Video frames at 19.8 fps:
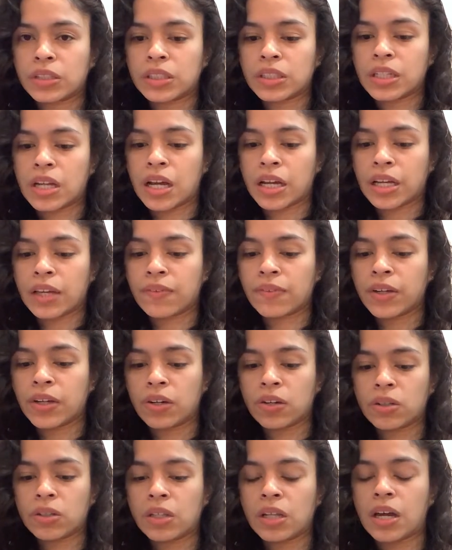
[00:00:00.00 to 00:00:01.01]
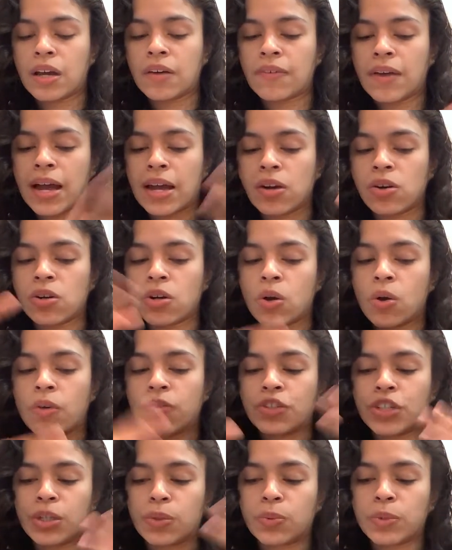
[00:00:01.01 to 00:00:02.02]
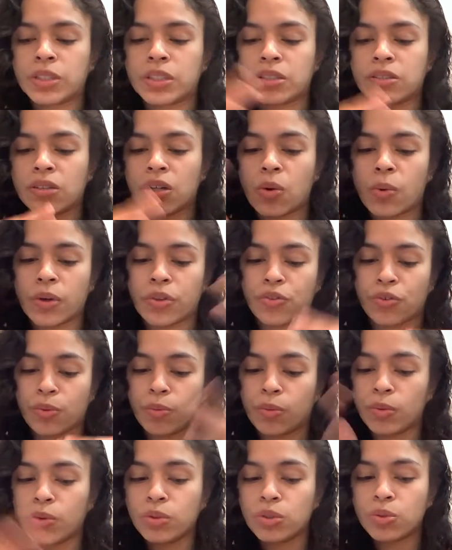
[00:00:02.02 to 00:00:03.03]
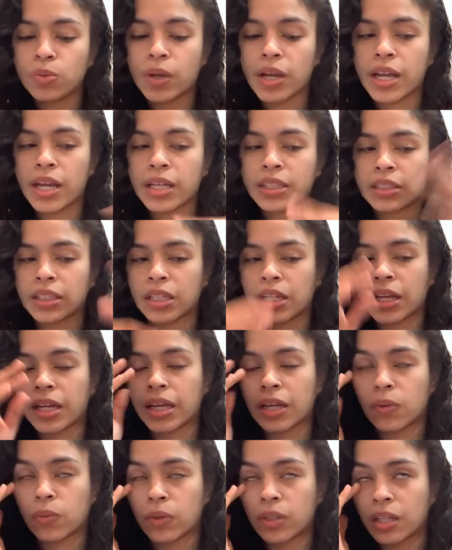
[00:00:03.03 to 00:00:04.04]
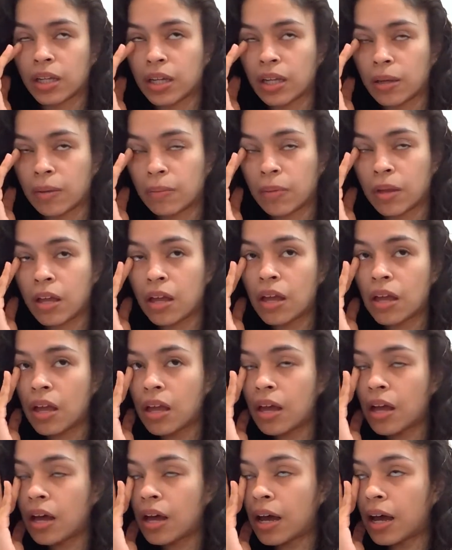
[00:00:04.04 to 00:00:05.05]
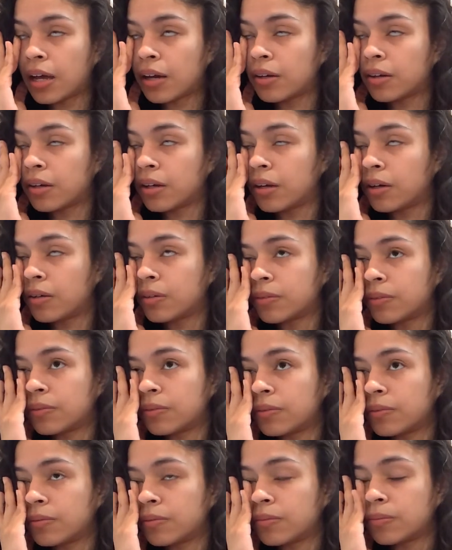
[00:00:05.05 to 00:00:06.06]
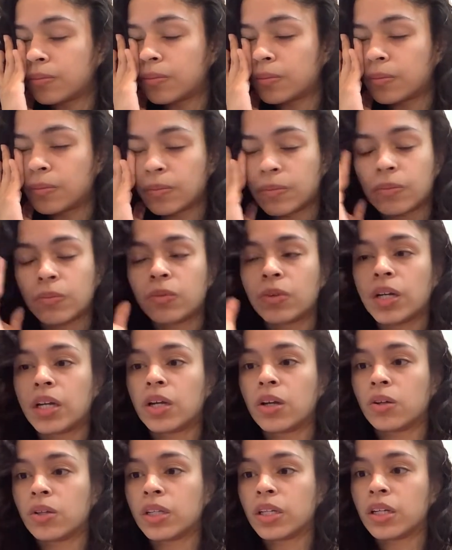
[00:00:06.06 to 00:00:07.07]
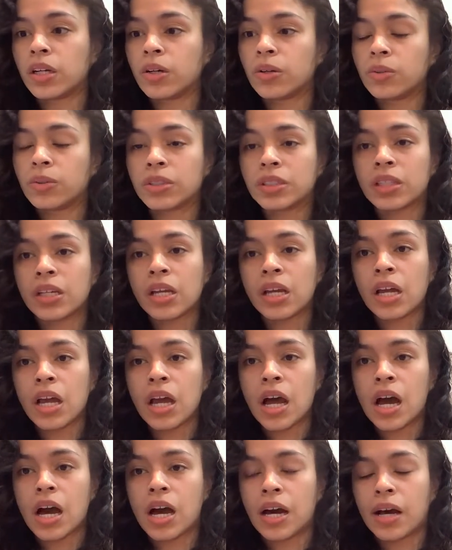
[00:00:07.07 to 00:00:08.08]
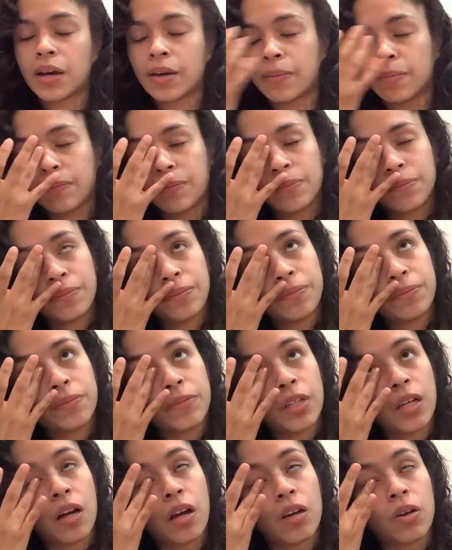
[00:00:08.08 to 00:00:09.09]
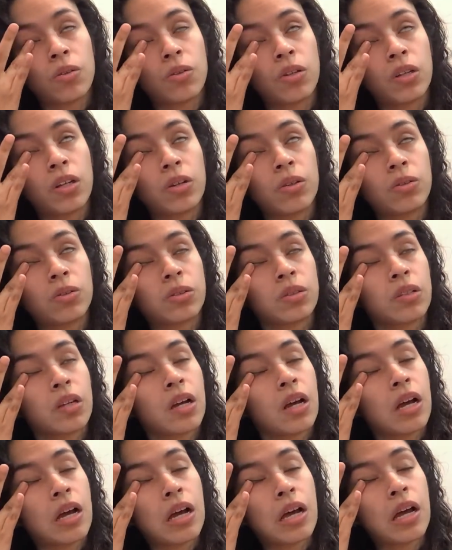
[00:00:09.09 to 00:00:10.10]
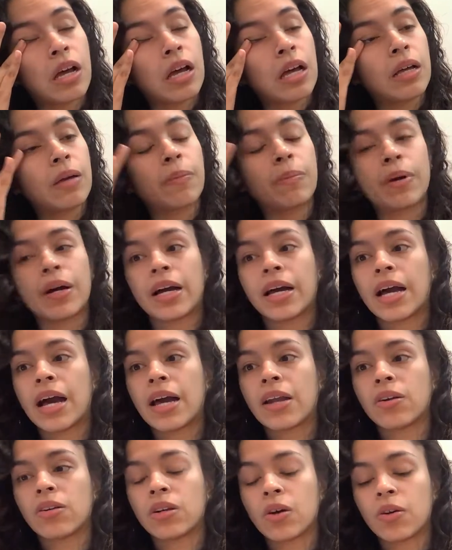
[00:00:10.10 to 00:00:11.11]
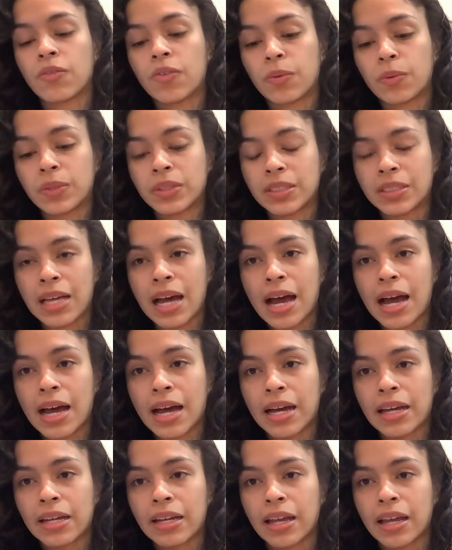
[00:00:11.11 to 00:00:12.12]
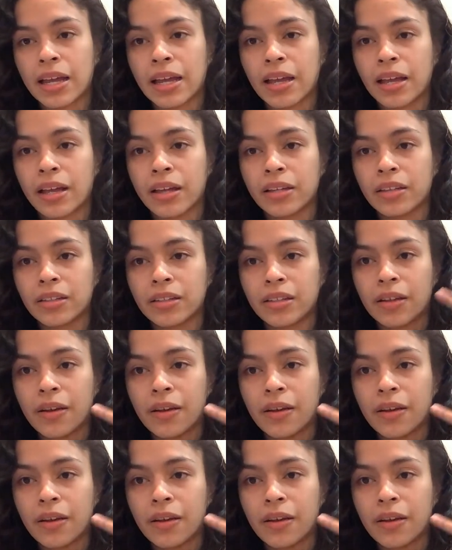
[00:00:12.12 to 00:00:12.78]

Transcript: not giving her love. I don't know if she was going through mood swings and like with him, I don't know. He only knows. God only knows. But I don't know if it was that. And